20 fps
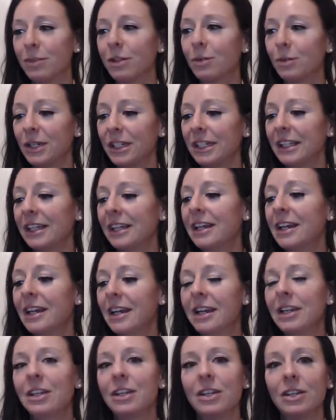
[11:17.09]
But really,
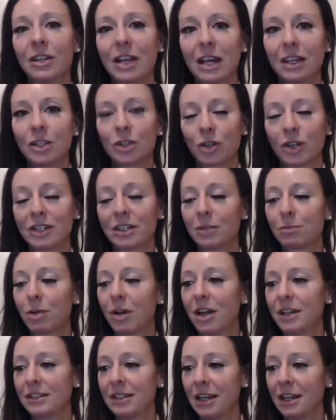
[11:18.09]
you got to trust the
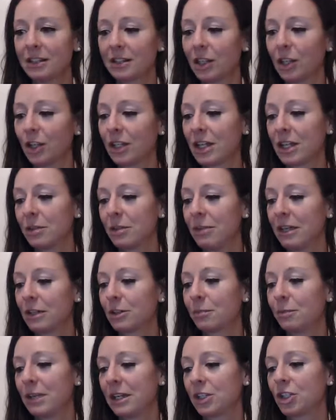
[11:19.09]
process, look at the
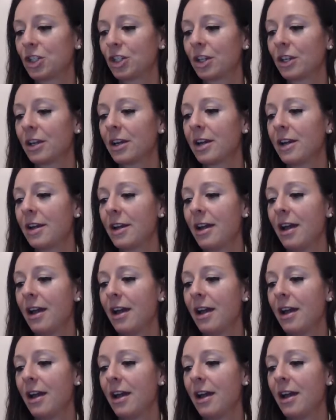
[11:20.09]
bigger picture,